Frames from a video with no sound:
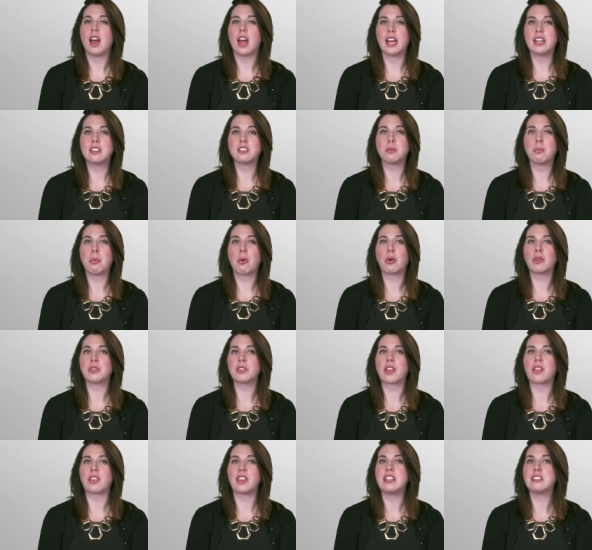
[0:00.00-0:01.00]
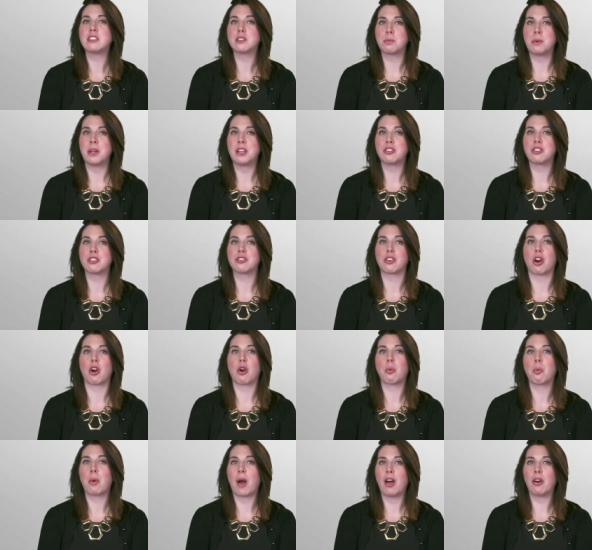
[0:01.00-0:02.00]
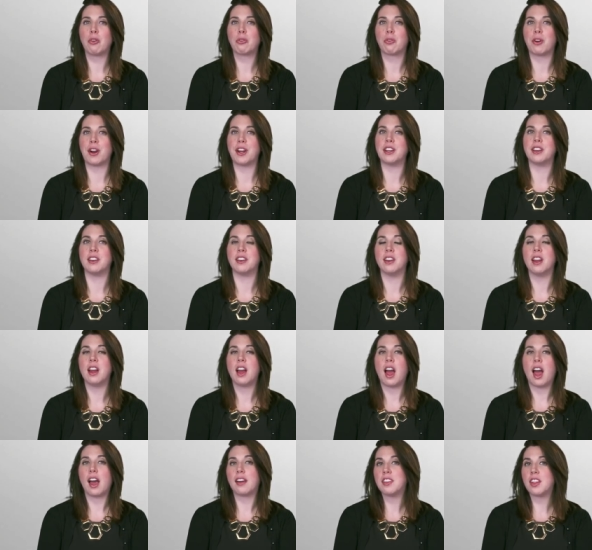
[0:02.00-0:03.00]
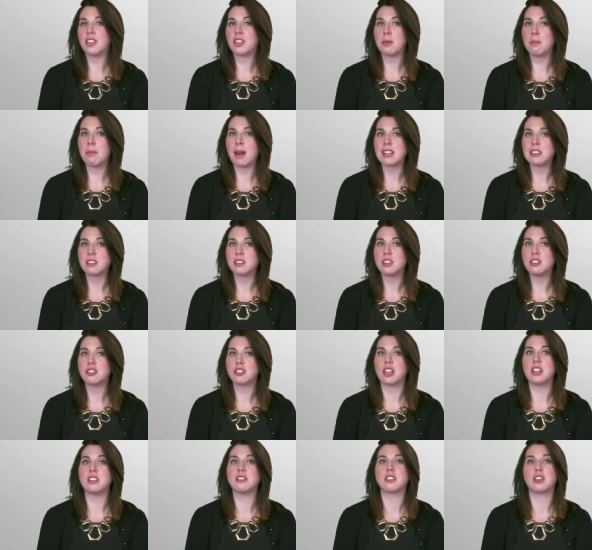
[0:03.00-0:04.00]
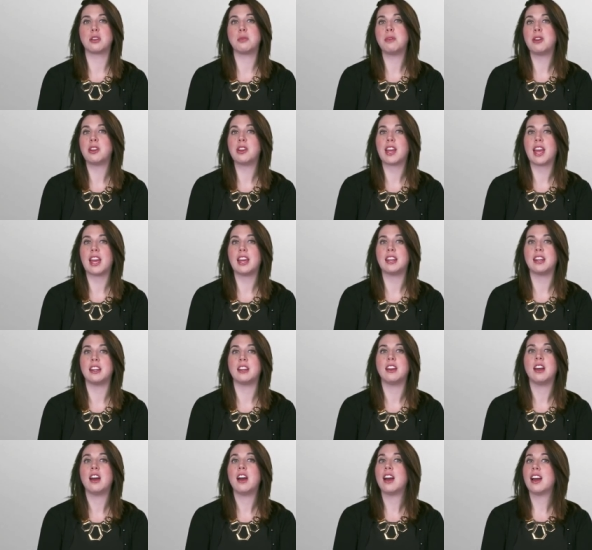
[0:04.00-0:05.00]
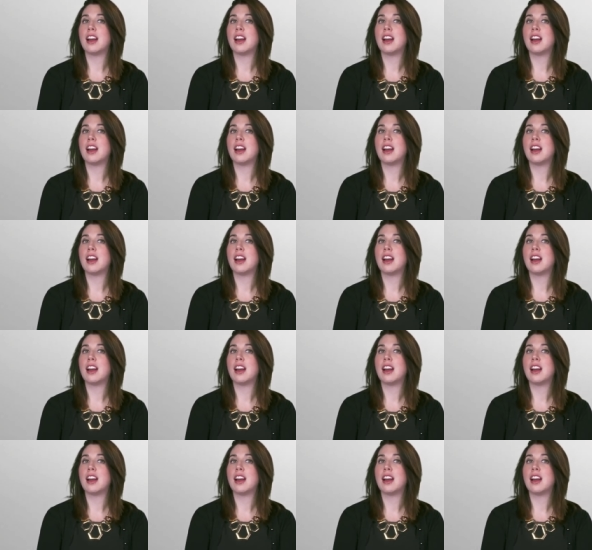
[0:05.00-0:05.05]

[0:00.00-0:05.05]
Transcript: It is important that these speeches are well written and that the message is communicated